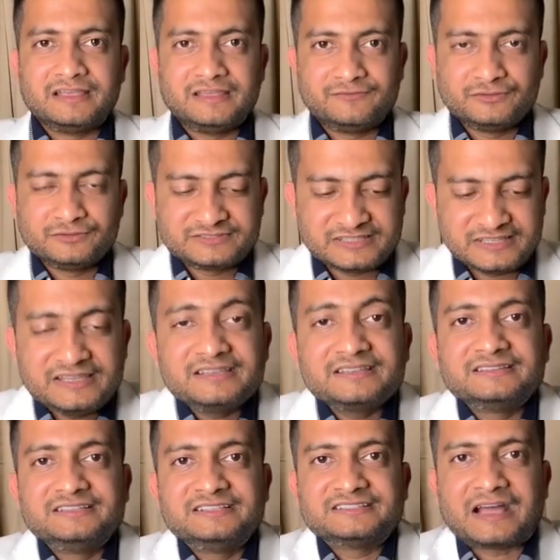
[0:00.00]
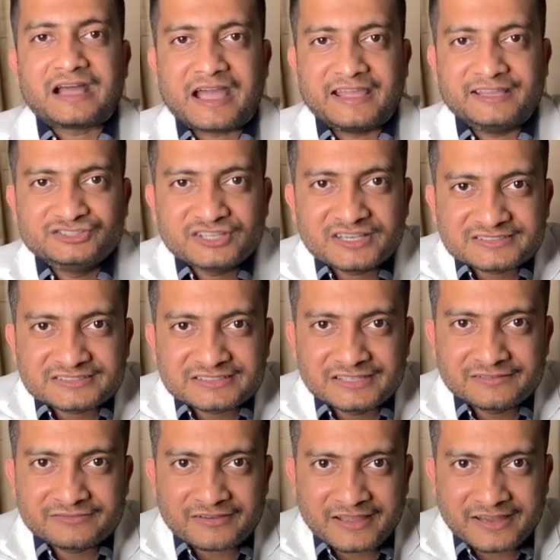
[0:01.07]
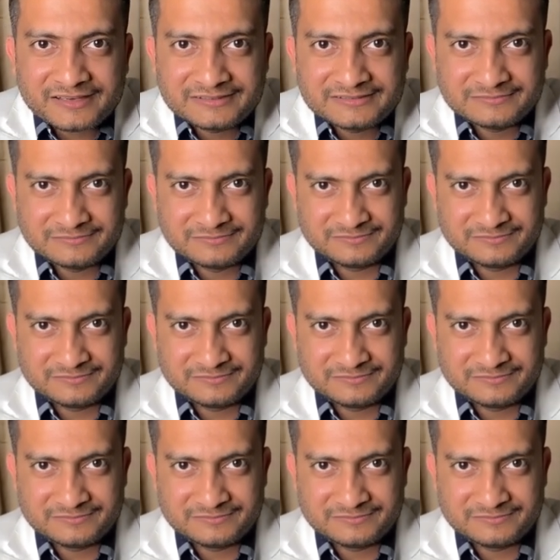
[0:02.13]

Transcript: If you see, these are IGS certified